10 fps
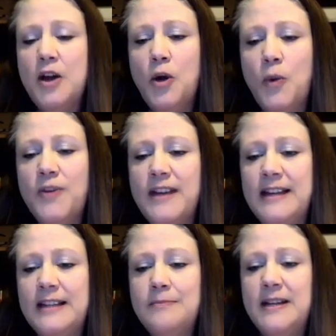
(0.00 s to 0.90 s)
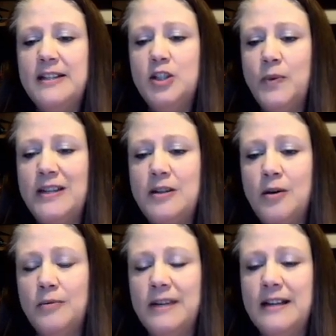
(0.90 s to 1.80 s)
where they need to be, so we
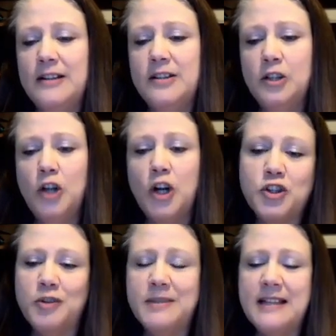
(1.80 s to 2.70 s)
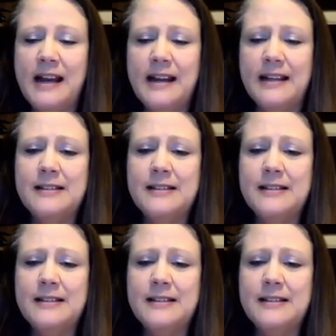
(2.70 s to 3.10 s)
don't get into large group settings.